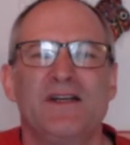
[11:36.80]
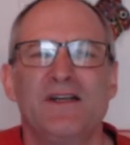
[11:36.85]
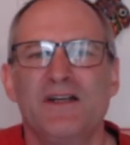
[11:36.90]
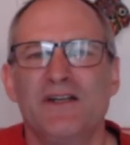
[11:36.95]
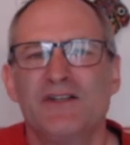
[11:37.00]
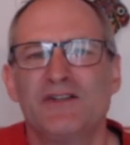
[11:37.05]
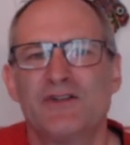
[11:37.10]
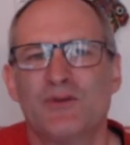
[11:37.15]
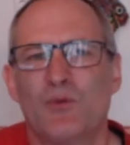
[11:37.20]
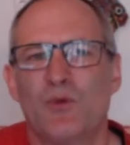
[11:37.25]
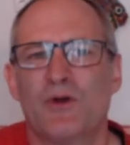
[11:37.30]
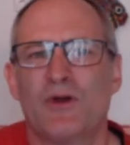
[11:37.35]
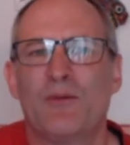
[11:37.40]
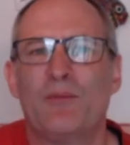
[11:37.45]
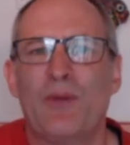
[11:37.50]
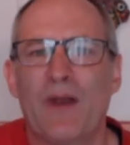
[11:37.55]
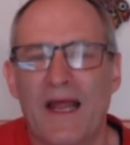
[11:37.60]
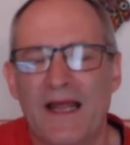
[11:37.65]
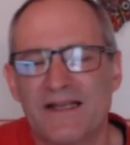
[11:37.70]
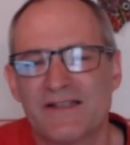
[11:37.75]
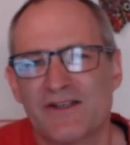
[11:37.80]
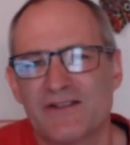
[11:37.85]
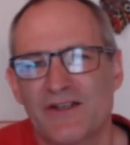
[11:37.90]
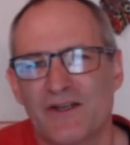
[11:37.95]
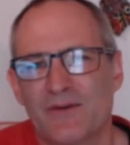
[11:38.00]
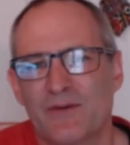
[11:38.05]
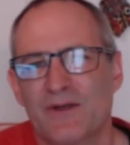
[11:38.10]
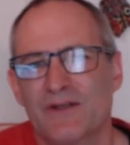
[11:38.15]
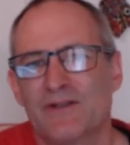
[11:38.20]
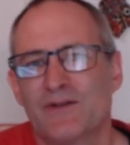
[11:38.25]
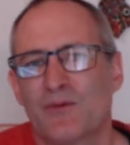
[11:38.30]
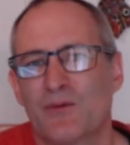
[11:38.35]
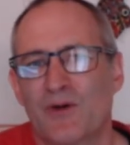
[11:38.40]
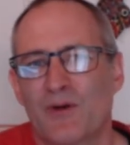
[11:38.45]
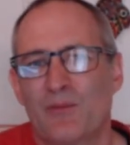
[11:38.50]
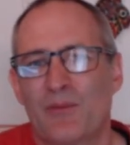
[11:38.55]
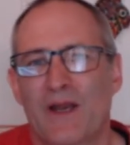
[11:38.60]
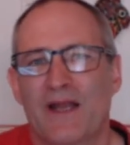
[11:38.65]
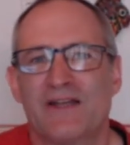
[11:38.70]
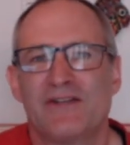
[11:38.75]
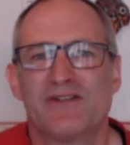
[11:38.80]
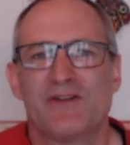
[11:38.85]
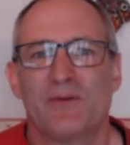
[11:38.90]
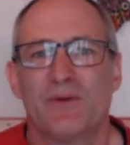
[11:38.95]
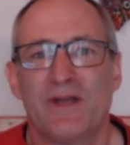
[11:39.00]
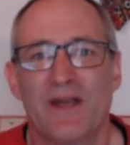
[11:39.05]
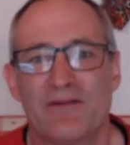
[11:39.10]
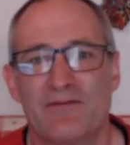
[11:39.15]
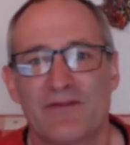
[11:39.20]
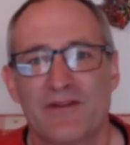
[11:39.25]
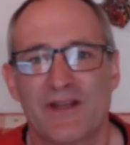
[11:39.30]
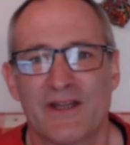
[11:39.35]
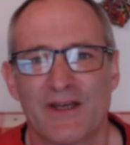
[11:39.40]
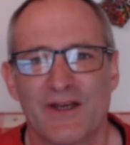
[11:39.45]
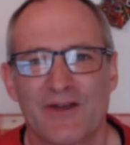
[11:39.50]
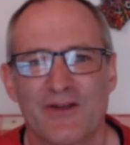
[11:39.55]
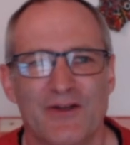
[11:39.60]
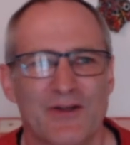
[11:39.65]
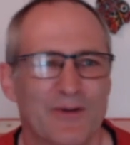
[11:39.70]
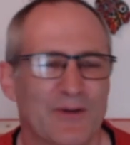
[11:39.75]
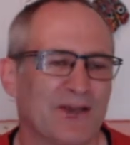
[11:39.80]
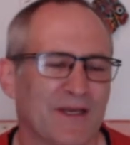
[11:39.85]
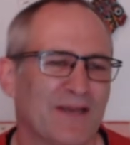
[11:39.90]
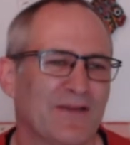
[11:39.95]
to want to bless you and to want to bless you in everything you're doing.